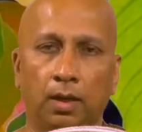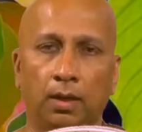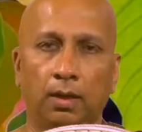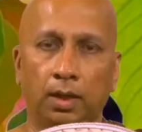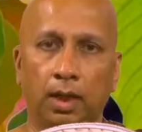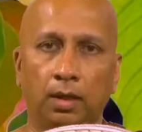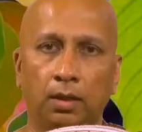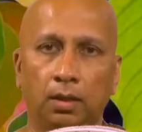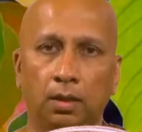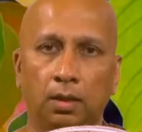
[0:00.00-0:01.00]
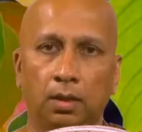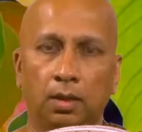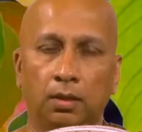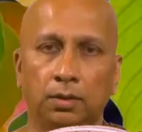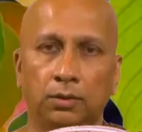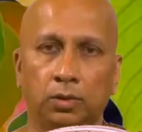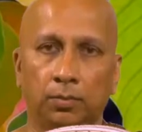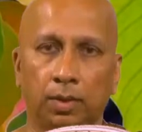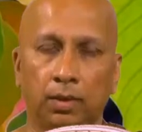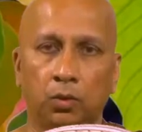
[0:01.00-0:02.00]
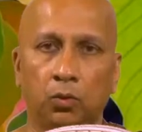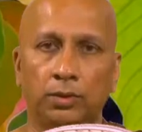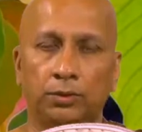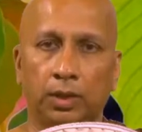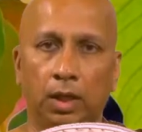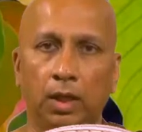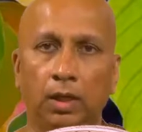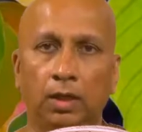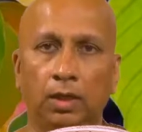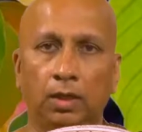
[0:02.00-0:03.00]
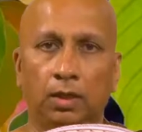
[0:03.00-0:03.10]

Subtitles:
And again, just to remind you once again,